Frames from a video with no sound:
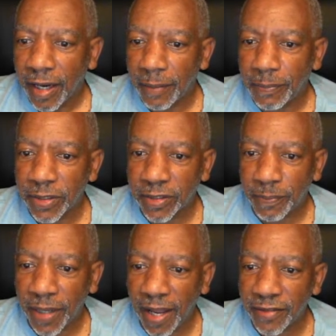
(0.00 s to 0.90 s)
I put the
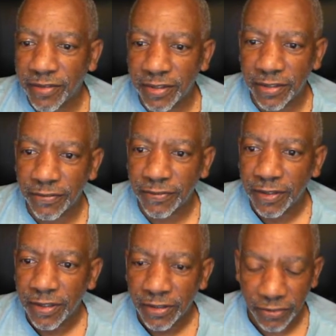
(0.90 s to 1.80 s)
positive
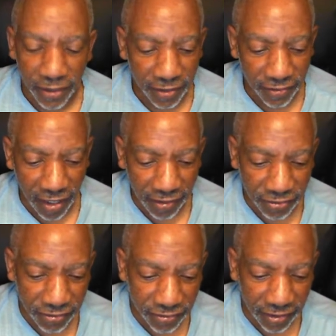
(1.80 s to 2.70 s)

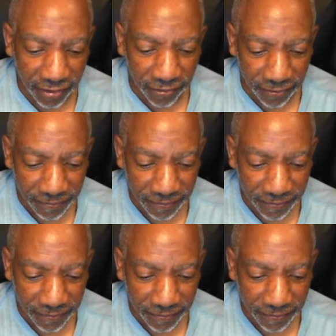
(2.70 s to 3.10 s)
transactions here.